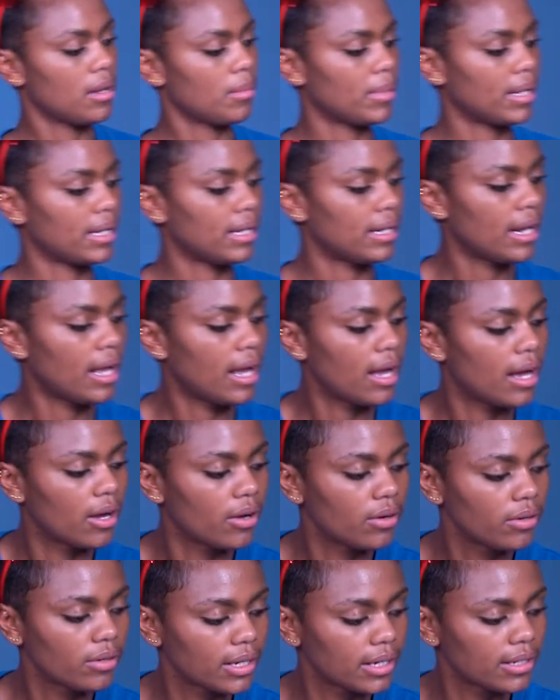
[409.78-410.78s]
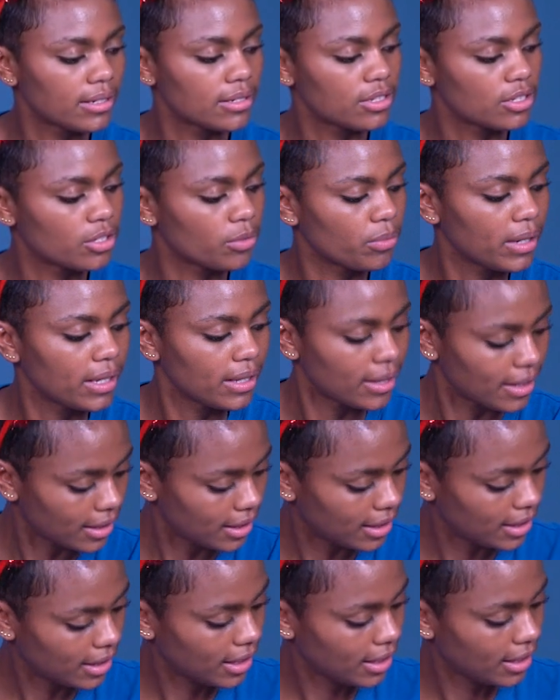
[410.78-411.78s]
But now it's doing the
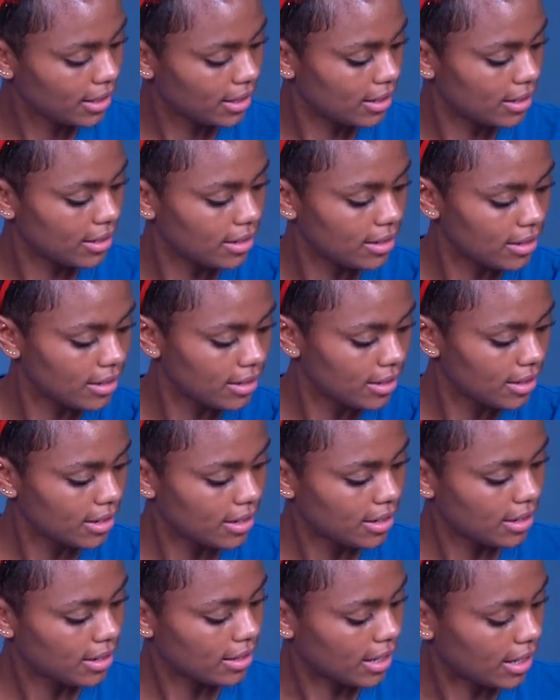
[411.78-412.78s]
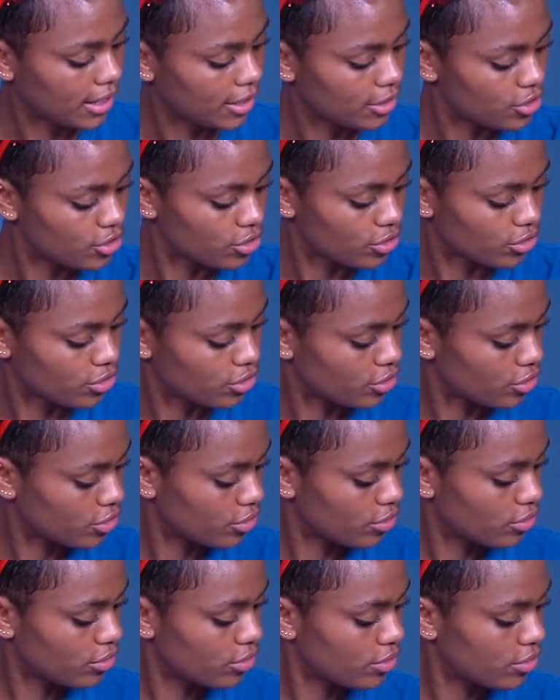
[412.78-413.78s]
thing that it should
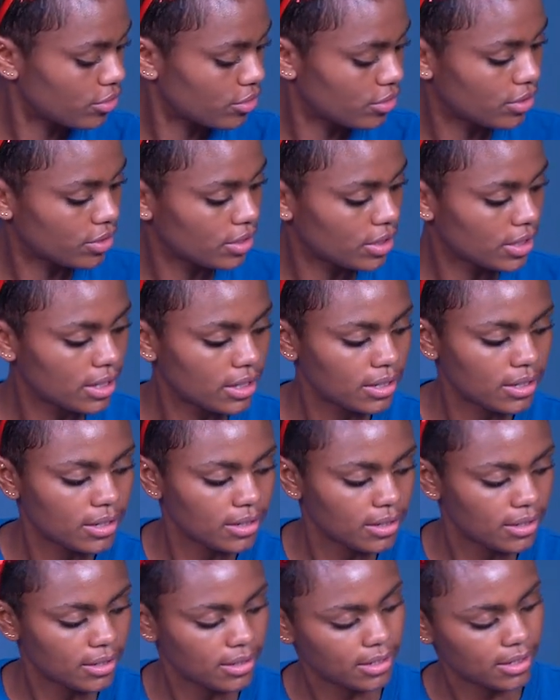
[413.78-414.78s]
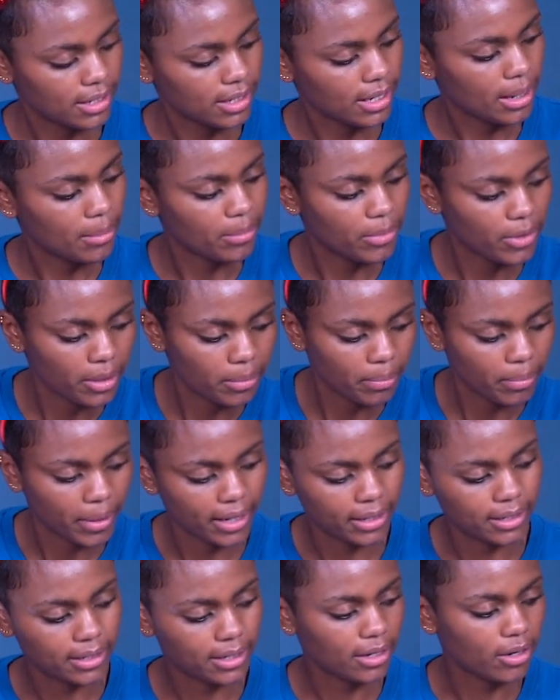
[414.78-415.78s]
do. I'm not
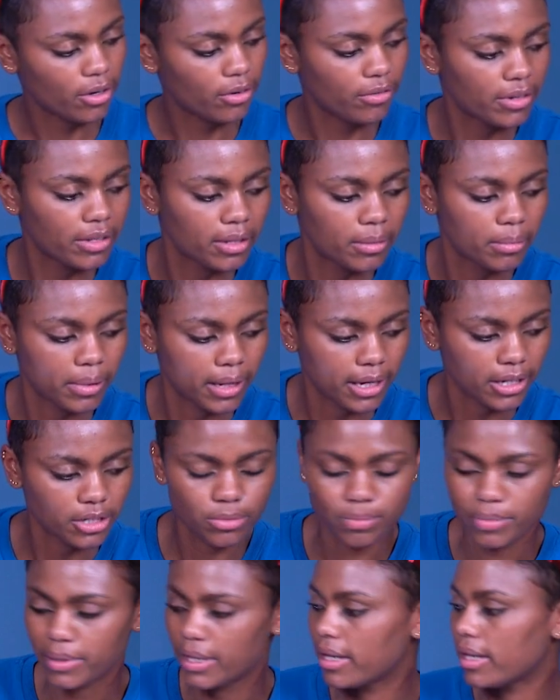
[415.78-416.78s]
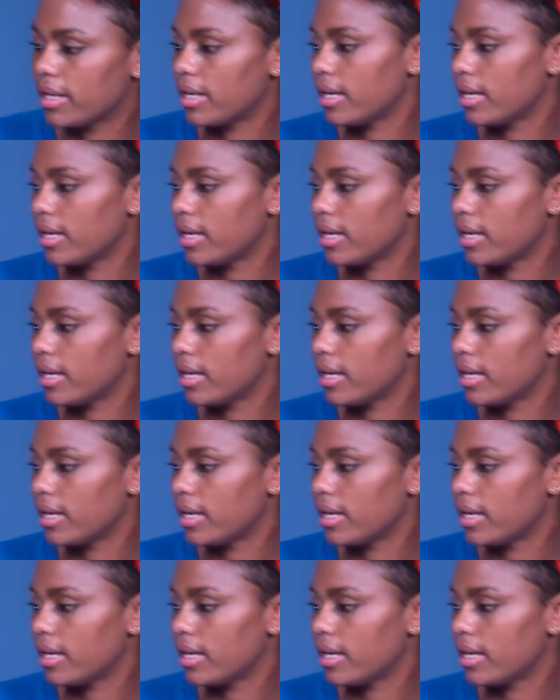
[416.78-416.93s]
painting over the blush pink